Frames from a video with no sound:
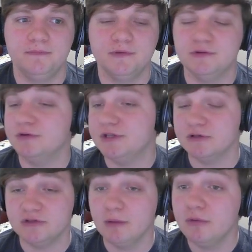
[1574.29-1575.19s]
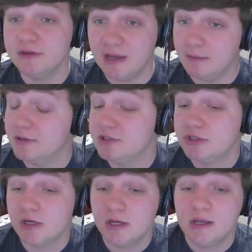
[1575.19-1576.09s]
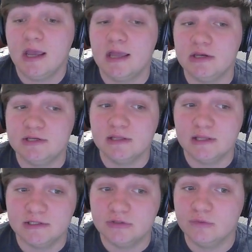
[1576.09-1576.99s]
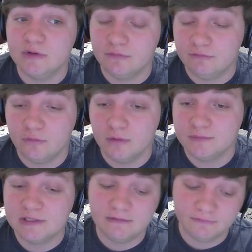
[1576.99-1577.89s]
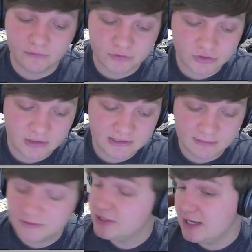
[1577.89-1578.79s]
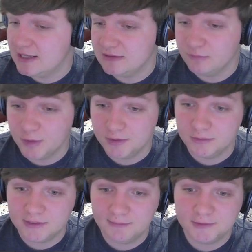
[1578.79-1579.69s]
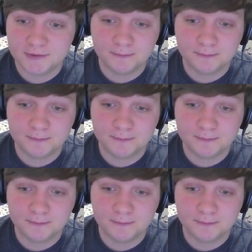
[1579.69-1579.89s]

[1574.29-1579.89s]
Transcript: you deal double the damage, and you deal it in 2 different forms, in first strike damage and in regular damage,